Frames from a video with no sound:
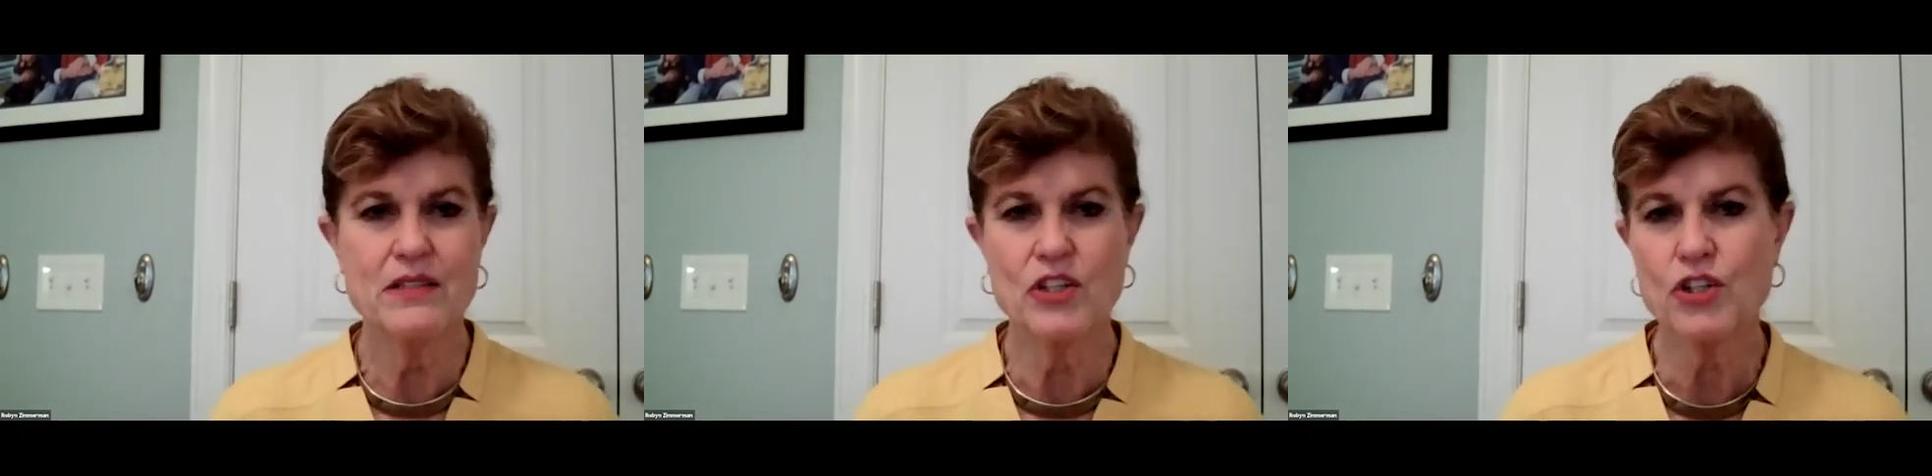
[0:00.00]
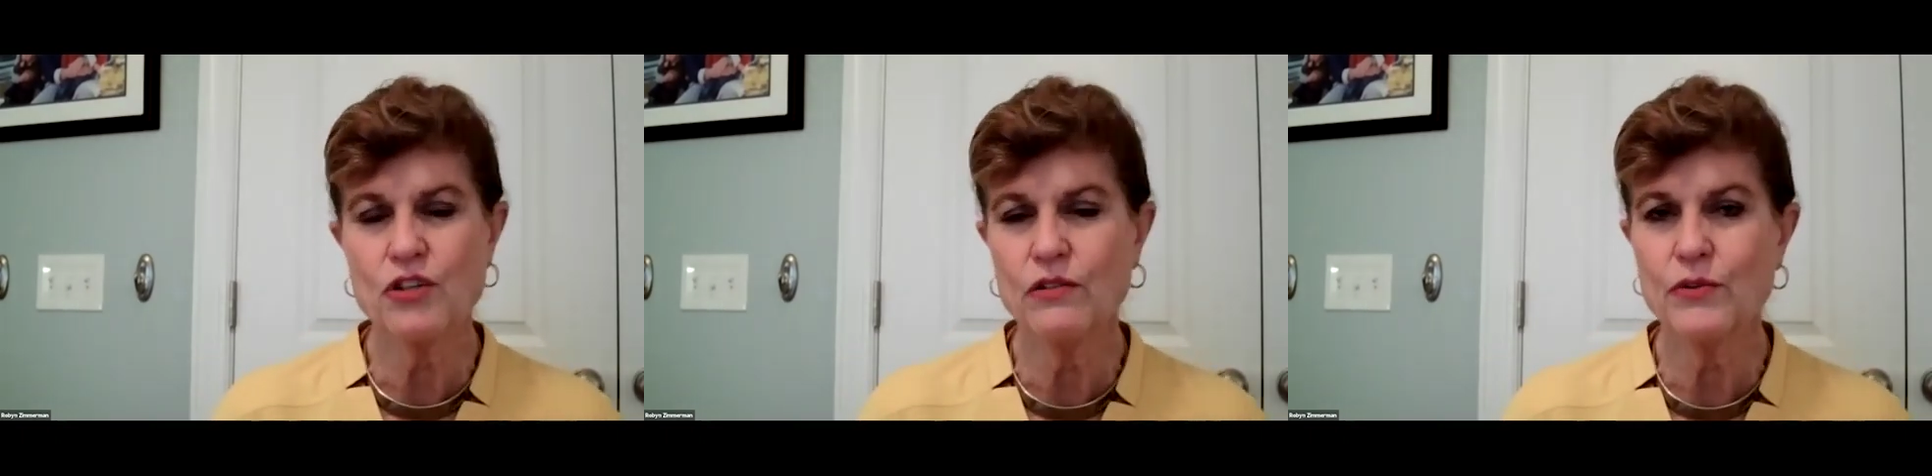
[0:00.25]
and
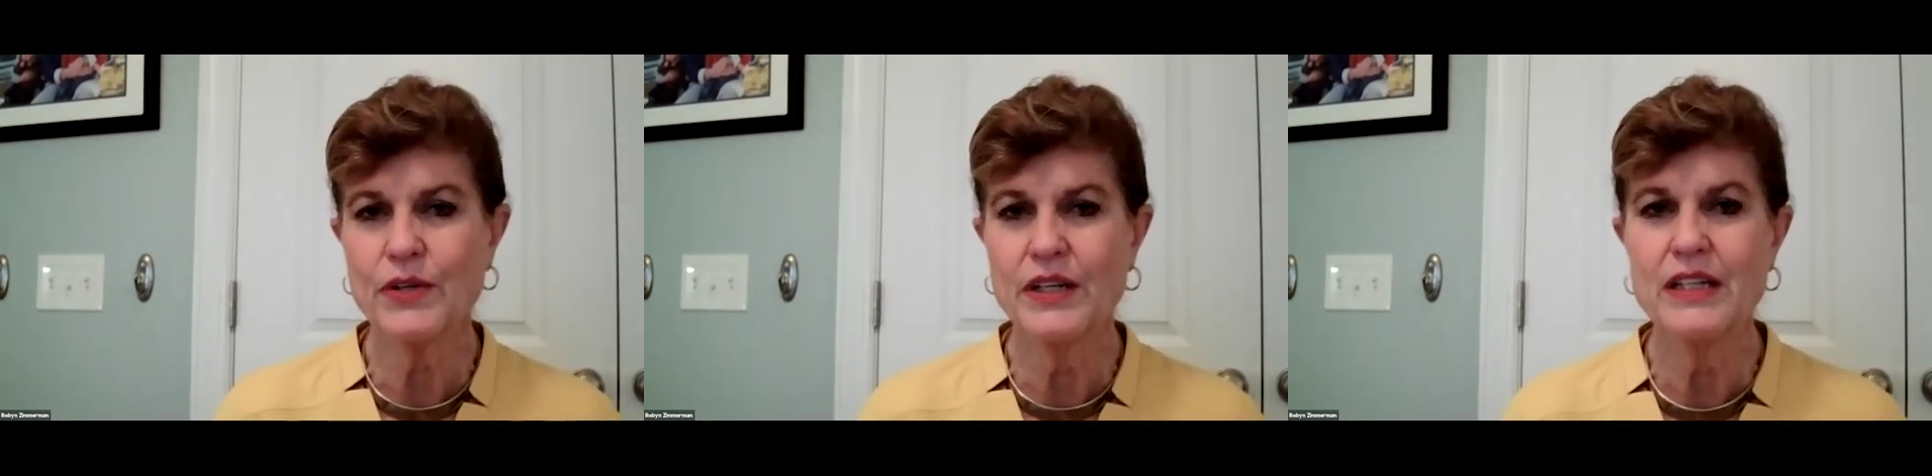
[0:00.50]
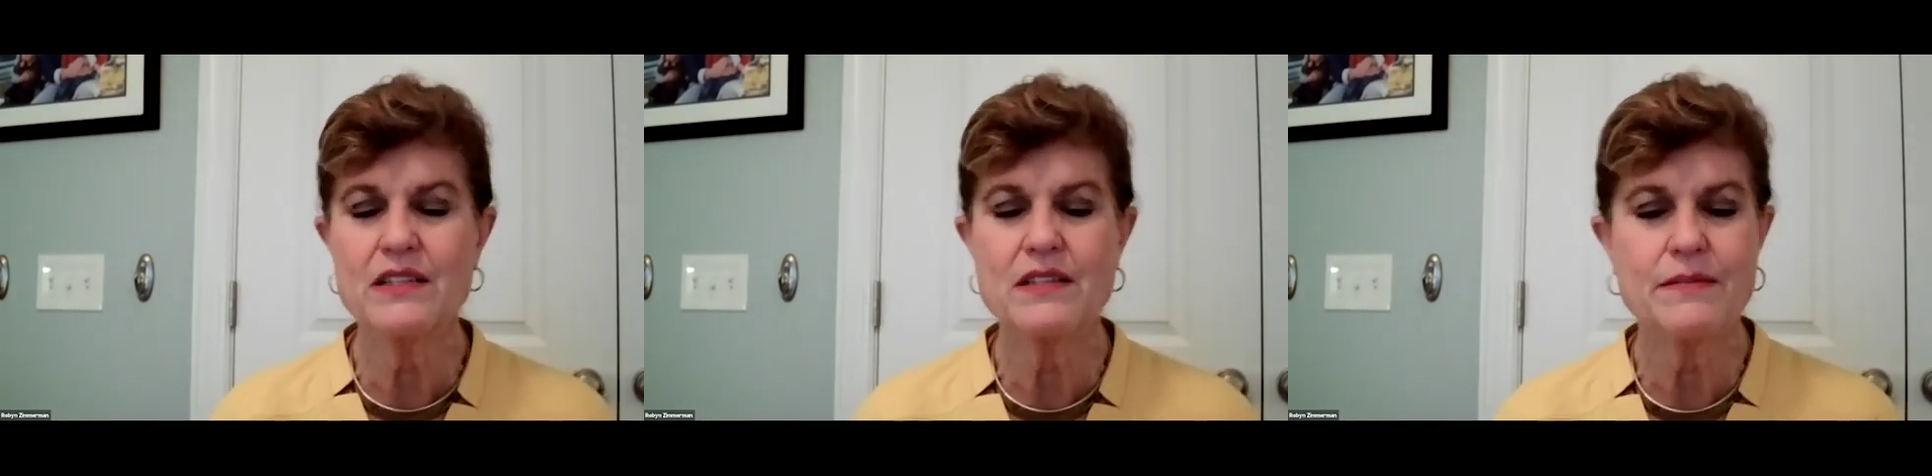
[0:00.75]

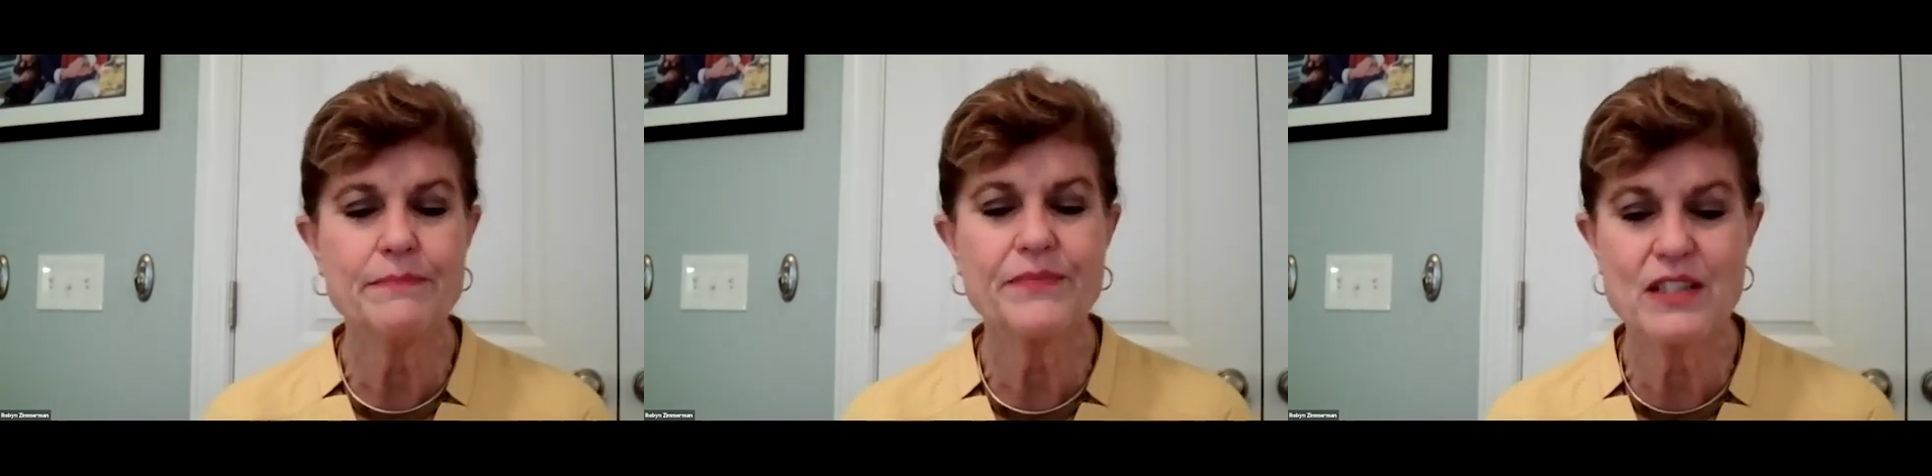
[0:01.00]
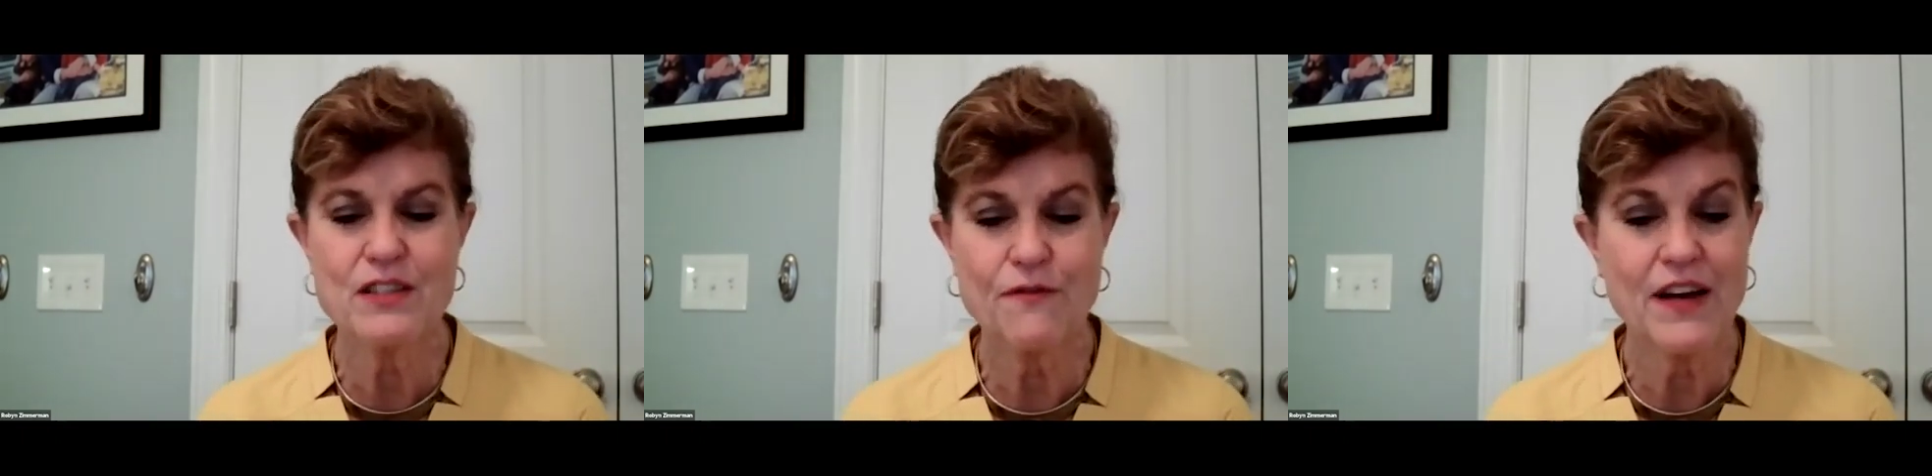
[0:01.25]
children.
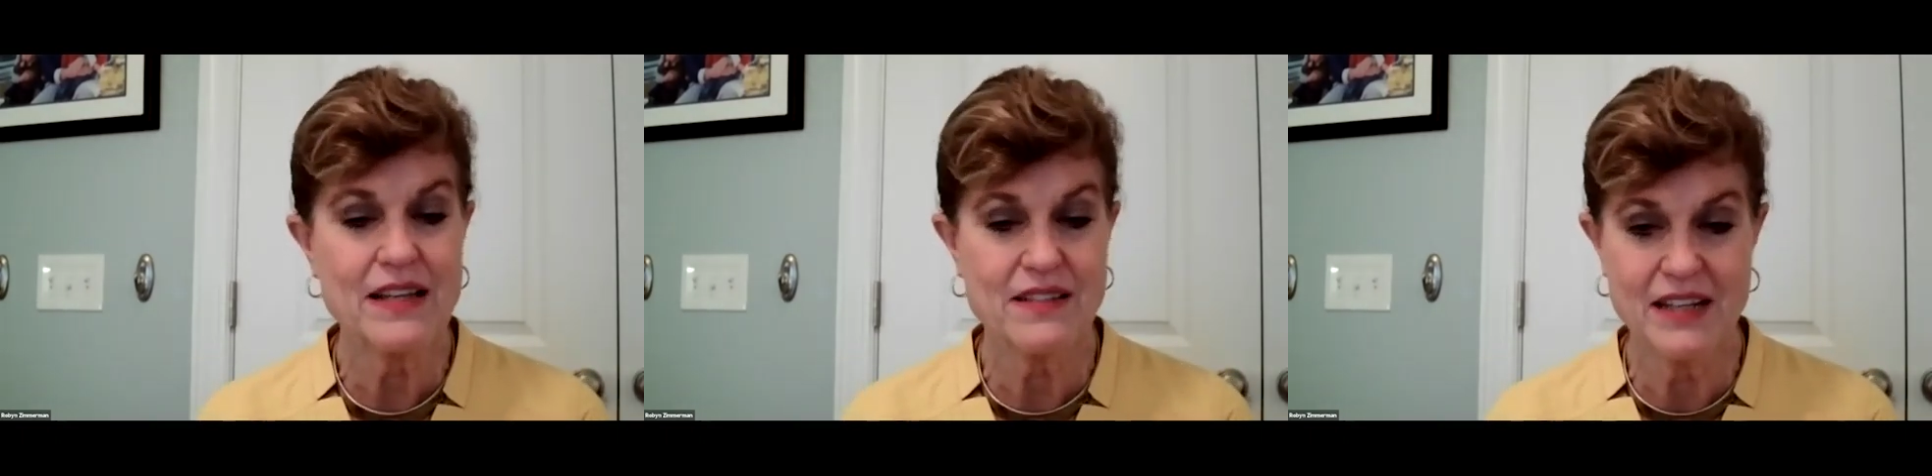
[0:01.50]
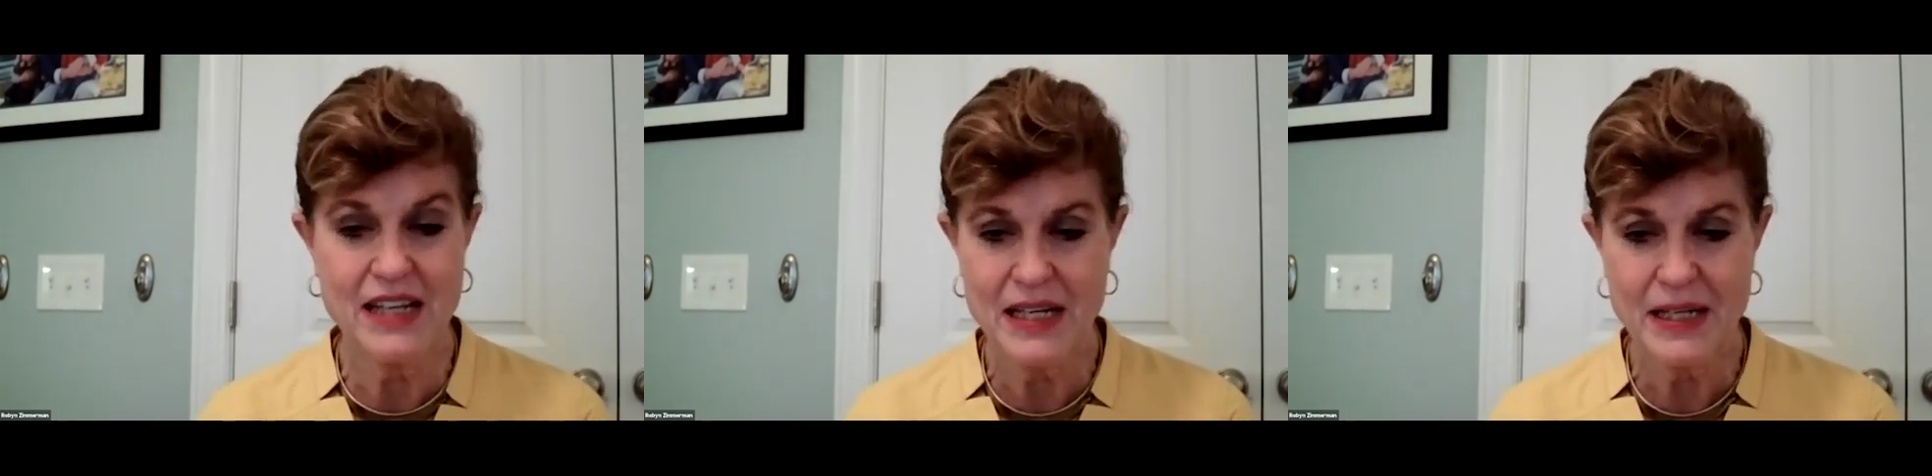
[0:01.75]
It's
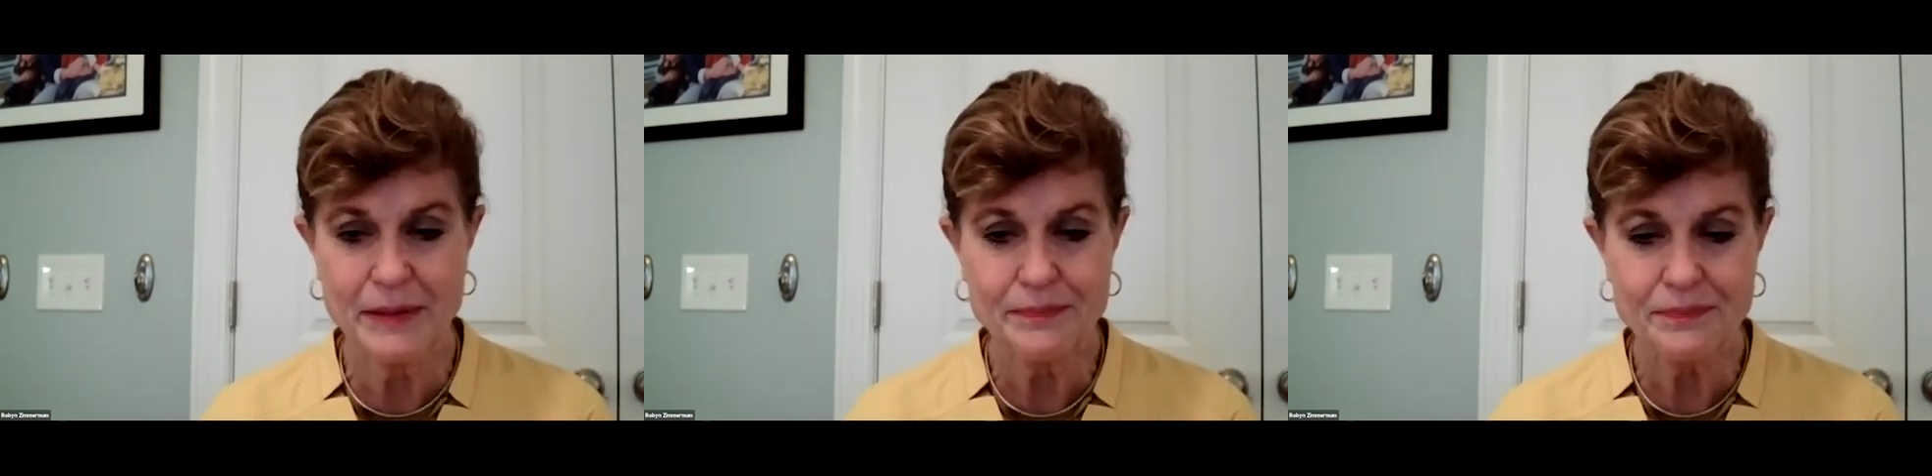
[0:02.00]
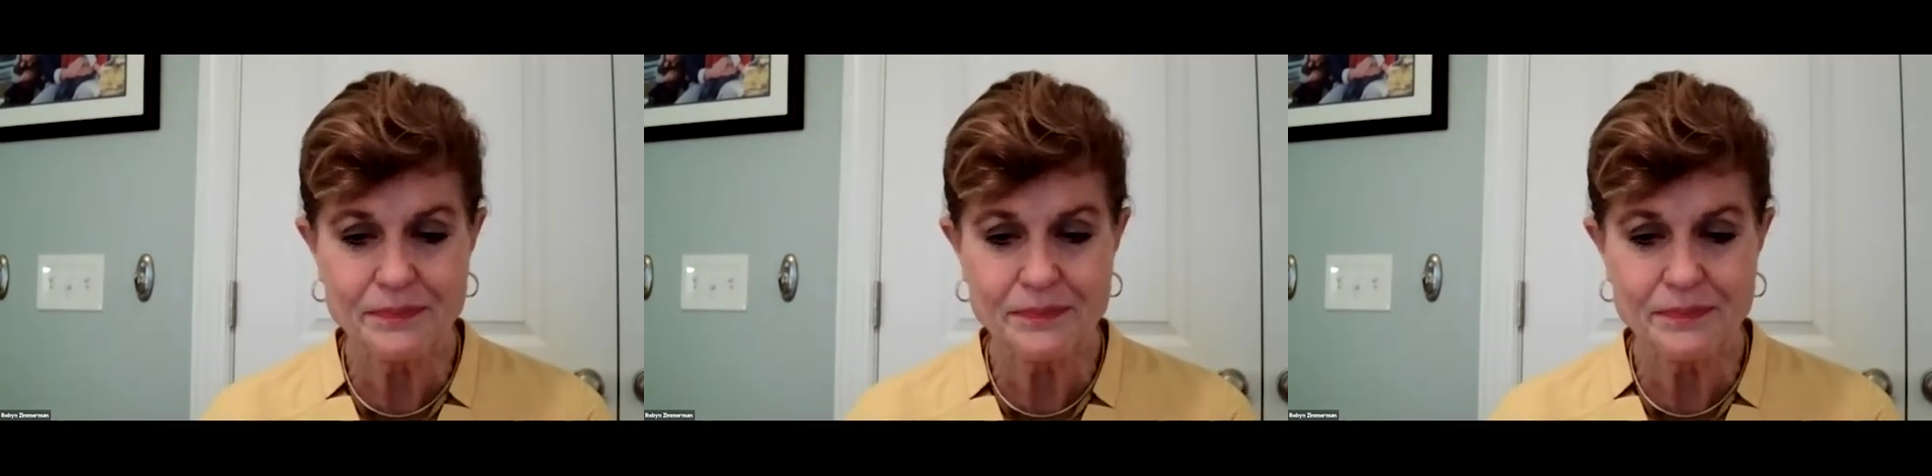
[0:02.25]
fascinating.